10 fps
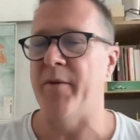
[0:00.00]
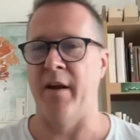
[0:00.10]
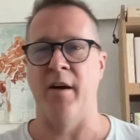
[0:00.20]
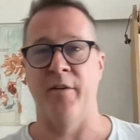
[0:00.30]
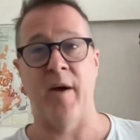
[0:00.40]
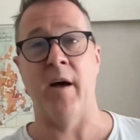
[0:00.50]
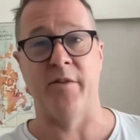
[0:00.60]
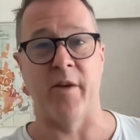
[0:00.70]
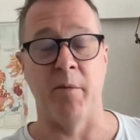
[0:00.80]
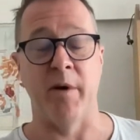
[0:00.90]
And I found
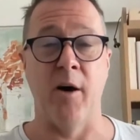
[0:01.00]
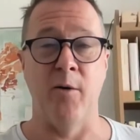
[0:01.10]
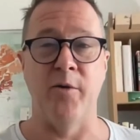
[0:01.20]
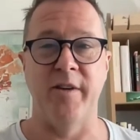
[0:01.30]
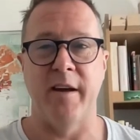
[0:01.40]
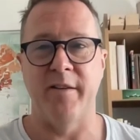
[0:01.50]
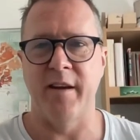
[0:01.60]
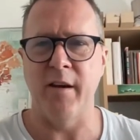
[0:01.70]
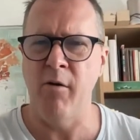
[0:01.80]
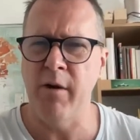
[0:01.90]
somebody old and they
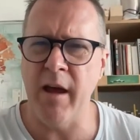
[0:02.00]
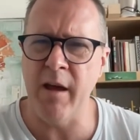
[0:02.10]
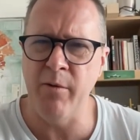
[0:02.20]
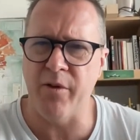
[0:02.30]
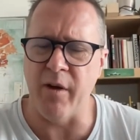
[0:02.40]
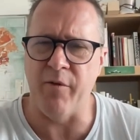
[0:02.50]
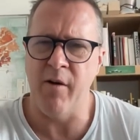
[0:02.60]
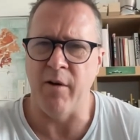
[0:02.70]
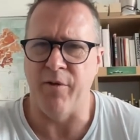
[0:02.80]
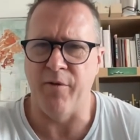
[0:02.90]
said, oh, yeah, he was a
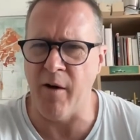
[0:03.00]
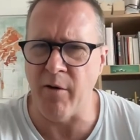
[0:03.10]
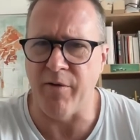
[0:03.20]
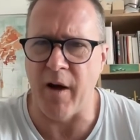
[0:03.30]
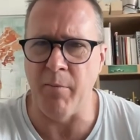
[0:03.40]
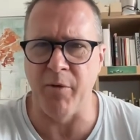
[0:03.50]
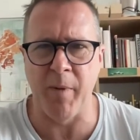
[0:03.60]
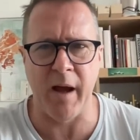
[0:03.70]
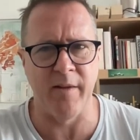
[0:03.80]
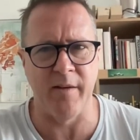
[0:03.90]
very, very famous
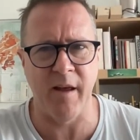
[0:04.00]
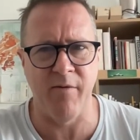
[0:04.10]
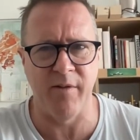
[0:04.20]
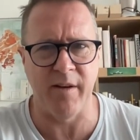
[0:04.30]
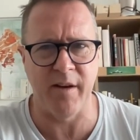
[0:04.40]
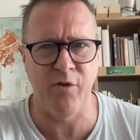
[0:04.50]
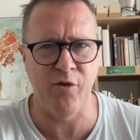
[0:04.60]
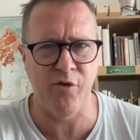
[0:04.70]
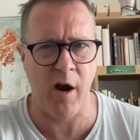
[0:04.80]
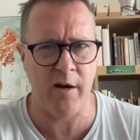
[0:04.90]
back in the 70s. He should
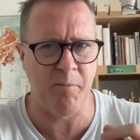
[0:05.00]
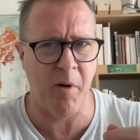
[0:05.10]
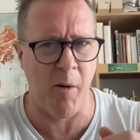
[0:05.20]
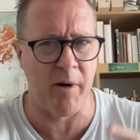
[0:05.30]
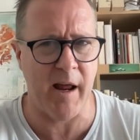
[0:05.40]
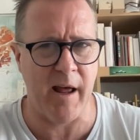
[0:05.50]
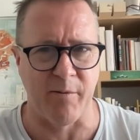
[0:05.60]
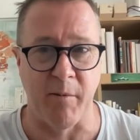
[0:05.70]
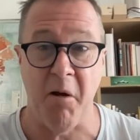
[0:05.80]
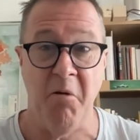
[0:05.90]
try Department S.
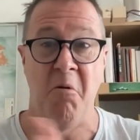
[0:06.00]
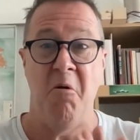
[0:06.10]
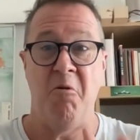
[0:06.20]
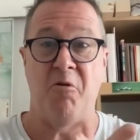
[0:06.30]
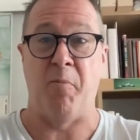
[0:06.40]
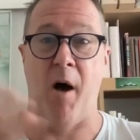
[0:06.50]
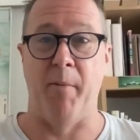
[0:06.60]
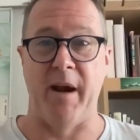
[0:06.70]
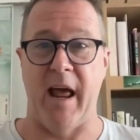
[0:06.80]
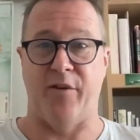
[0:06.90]
I'm like,
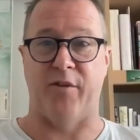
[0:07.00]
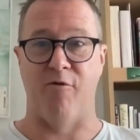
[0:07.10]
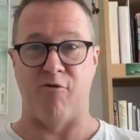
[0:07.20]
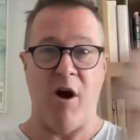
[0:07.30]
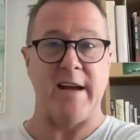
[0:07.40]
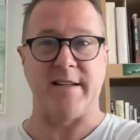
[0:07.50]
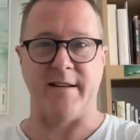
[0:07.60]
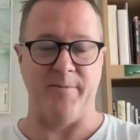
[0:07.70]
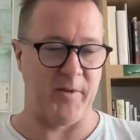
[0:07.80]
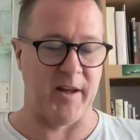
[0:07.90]
Department S, right.
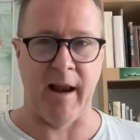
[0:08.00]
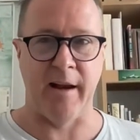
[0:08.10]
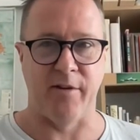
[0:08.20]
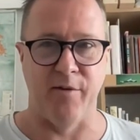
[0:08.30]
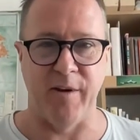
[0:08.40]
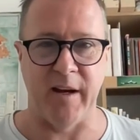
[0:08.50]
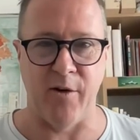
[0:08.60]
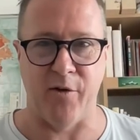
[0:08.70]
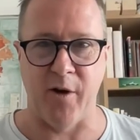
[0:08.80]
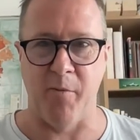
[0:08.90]
Go down to the video
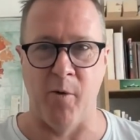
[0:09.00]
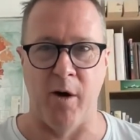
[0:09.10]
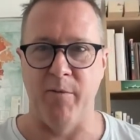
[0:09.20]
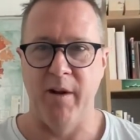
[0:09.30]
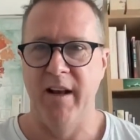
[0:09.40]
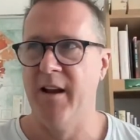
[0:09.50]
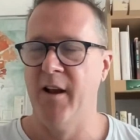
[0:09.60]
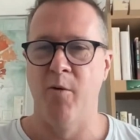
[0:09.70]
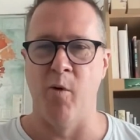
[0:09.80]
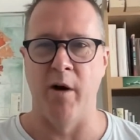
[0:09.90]
shop.
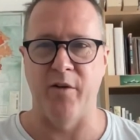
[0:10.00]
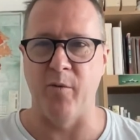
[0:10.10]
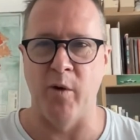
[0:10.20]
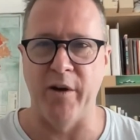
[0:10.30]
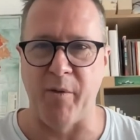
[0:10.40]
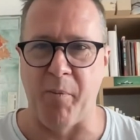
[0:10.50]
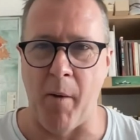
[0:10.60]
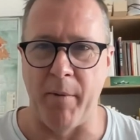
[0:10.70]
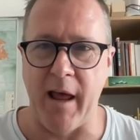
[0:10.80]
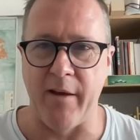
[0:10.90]
What is
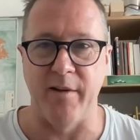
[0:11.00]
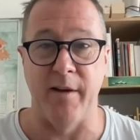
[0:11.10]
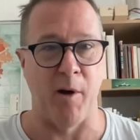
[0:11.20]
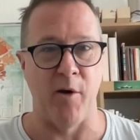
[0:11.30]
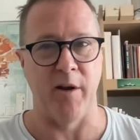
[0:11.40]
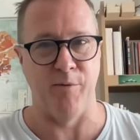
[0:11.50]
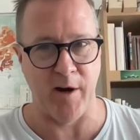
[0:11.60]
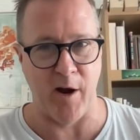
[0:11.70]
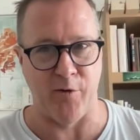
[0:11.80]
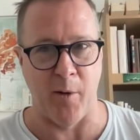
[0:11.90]
Department S? And the bloke in the
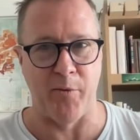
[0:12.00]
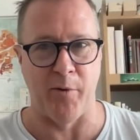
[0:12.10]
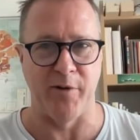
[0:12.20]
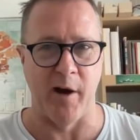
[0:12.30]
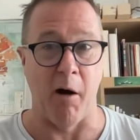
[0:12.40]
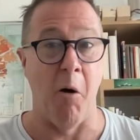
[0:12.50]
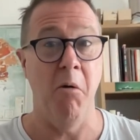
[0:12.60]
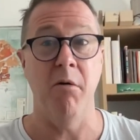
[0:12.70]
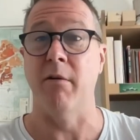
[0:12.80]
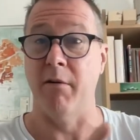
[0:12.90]
video shop's obviously like,
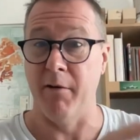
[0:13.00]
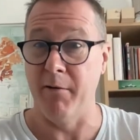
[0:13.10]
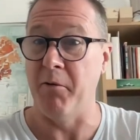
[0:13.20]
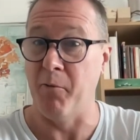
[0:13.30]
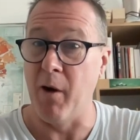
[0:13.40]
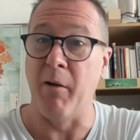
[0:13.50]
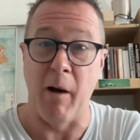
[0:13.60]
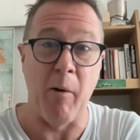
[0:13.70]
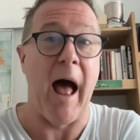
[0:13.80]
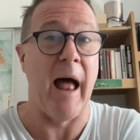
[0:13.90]

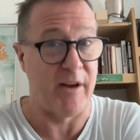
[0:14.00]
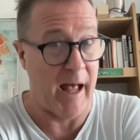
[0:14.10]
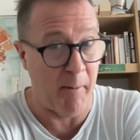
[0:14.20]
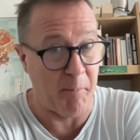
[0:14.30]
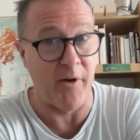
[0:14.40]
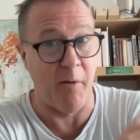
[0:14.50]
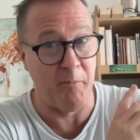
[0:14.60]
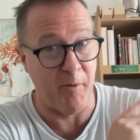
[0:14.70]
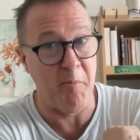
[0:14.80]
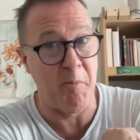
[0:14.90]
well, as it happens, I'm a
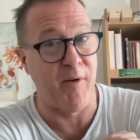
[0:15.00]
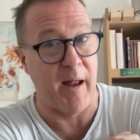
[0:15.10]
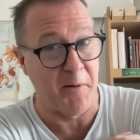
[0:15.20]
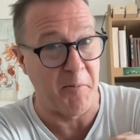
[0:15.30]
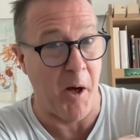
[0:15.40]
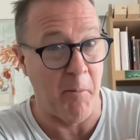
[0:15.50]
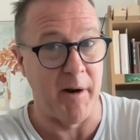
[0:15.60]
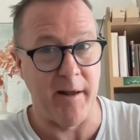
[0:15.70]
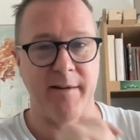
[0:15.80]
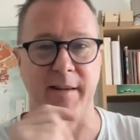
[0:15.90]
very big fan of
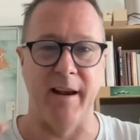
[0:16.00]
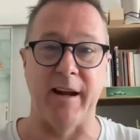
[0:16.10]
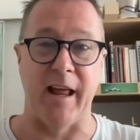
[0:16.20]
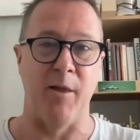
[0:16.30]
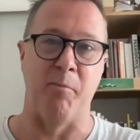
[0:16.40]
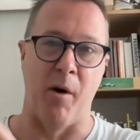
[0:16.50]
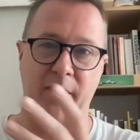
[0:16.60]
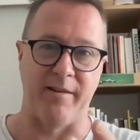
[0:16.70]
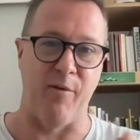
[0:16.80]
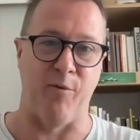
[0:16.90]
Department S. And then I get the
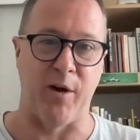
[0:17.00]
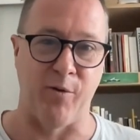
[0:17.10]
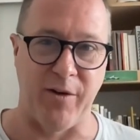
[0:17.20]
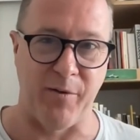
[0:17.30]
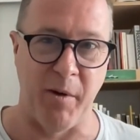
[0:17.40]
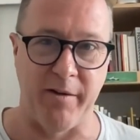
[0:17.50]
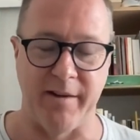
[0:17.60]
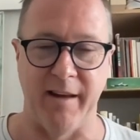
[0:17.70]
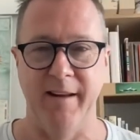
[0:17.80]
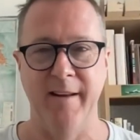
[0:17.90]
box set for
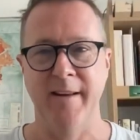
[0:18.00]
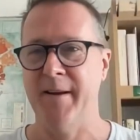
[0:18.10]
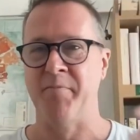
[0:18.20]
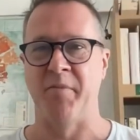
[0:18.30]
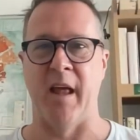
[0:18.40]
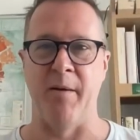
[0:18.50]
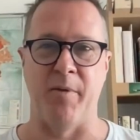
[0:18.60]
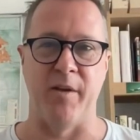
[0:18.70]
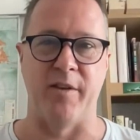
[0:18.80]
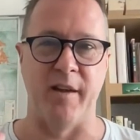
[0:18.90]
Christmas. And
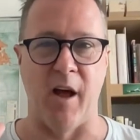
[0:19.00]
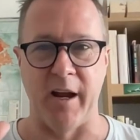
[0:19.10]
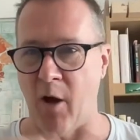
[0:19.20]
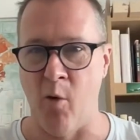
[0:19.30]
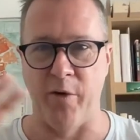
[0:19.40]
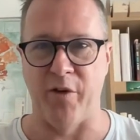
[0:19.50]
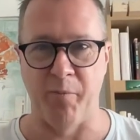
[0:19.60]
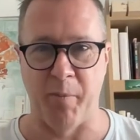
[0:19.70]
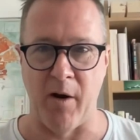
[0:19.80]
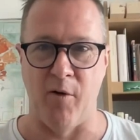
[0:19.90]
then I get all the
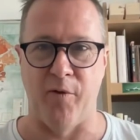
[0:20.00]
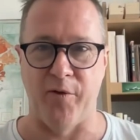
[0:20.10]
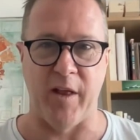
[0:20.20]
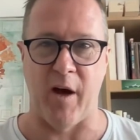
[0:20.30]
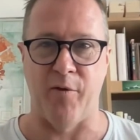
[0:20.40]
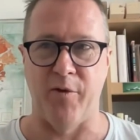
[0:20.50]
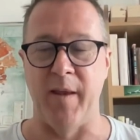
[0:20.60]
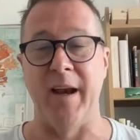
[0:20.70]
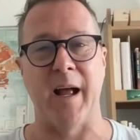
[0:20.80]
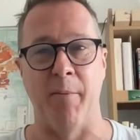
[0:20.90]
spin-off stuff.
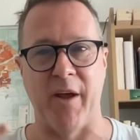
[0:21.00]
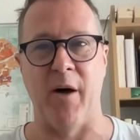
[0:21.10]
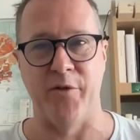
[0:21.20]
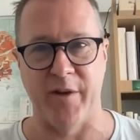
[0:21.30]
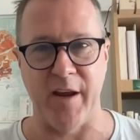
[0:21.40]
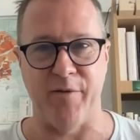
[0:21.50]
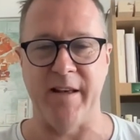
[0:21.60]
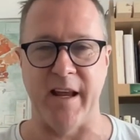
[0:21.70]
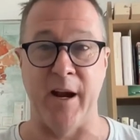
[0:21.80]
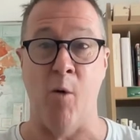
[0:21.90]
And then it comes out on
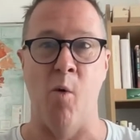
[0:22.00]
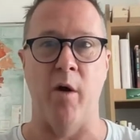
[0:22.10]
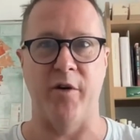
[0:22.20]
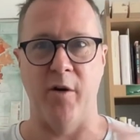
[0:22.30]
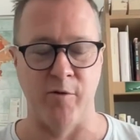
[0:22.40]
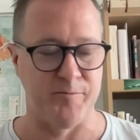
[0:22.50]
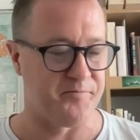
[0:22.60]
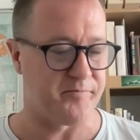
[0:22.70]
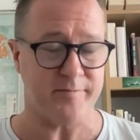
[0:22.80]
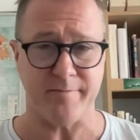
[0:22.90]
DVD and I watch it all.
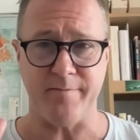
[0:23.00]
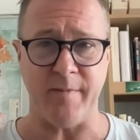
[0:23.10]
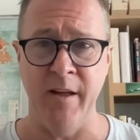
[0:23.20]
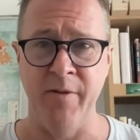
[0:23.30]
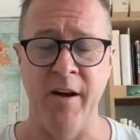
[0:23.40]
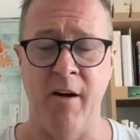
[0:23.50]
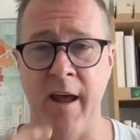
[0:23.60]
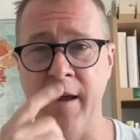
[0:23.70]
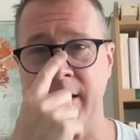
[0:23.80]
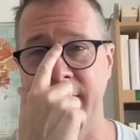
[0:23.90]
And then
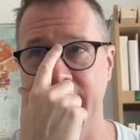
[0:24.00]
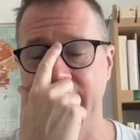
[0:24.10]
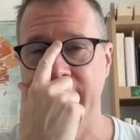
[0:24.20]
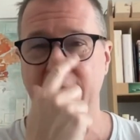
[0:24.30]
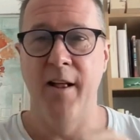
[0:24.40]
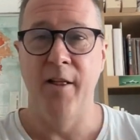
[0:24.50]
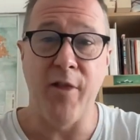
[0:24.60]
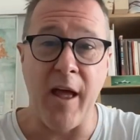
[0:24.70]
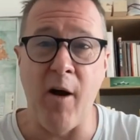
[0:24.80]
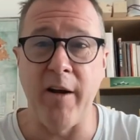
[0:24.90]

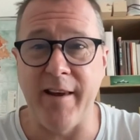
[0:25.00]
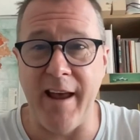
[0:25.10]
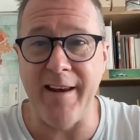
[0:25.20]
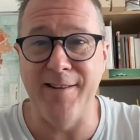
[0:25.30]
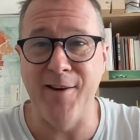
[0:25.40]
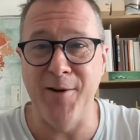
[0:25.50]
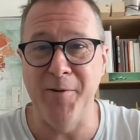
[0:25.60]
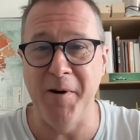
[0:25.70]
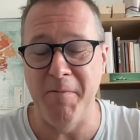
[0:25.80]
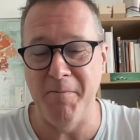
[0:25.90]
I say
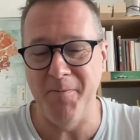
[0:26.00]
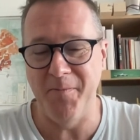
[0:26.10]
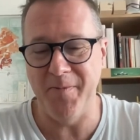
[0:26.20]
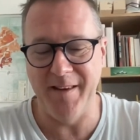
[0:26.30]
to